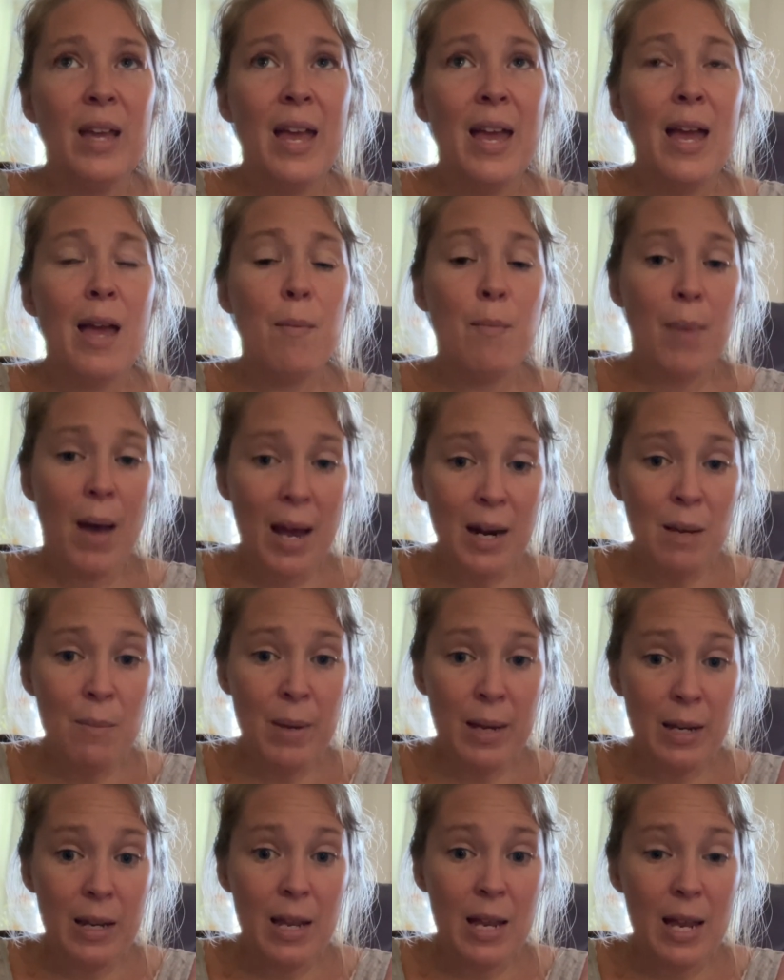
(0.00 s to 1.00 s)

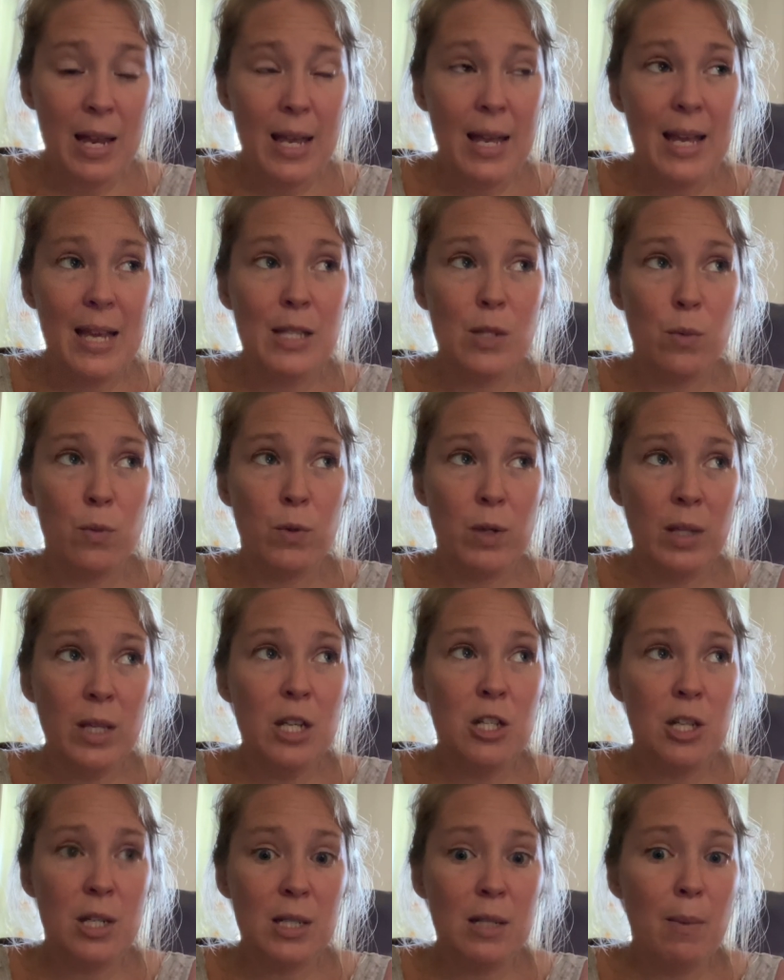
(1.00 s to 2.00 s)
Embodiment is really
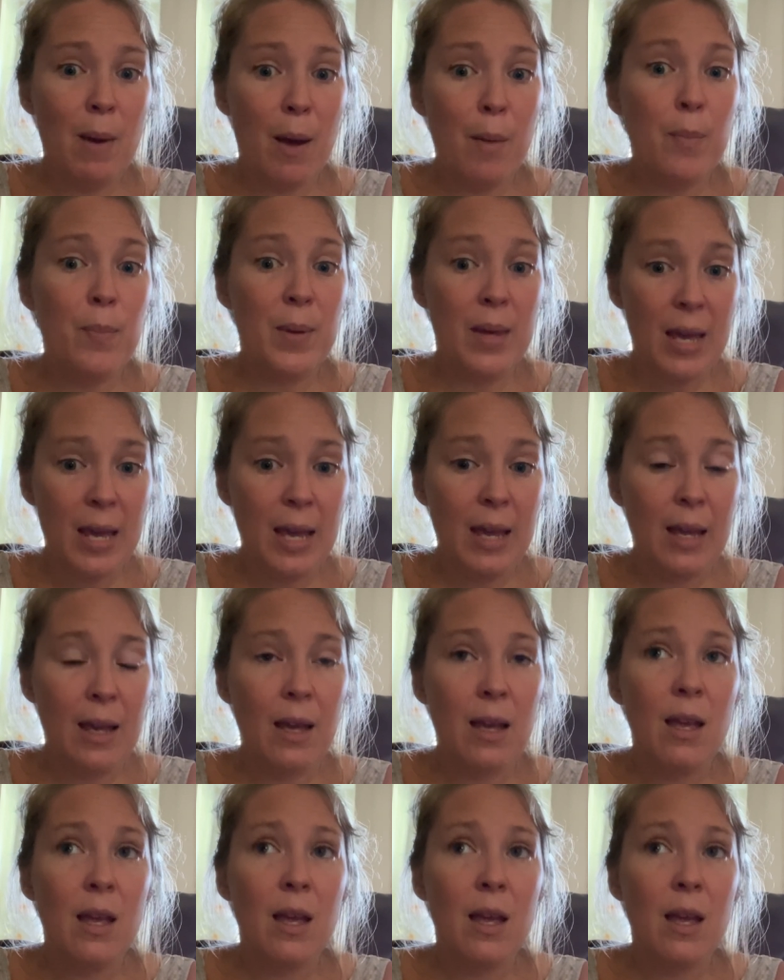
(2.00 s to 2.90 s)
just about being